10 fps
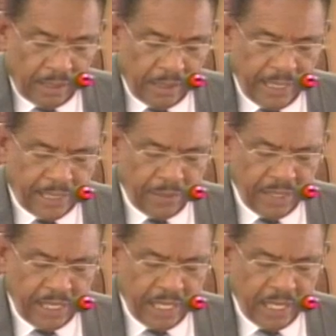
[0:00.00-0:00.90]
Later
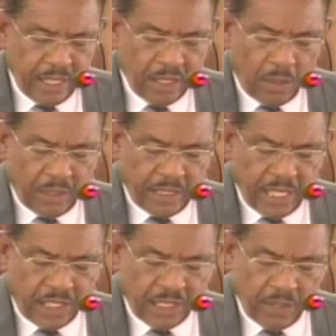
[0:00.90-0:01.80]
in the year, our
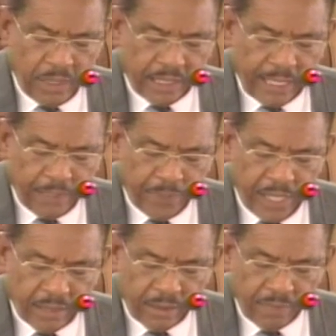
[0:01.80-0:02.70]
nation will
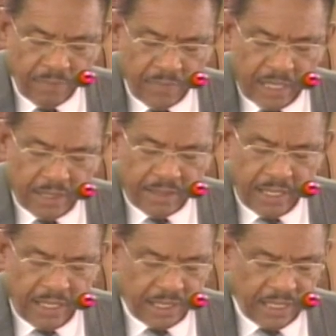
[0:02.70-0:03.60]
celebrate its
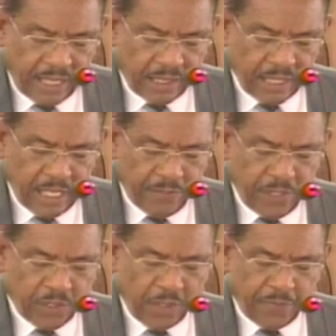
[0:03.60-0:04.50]
36th
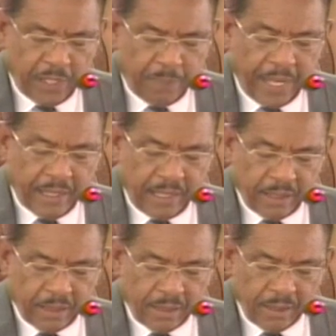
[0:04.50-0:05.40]
anniversary of
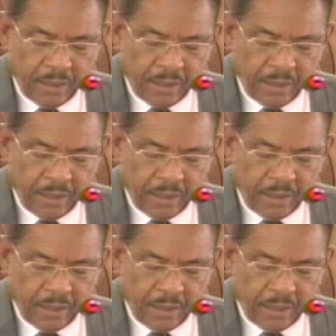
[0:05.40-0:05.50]
independence,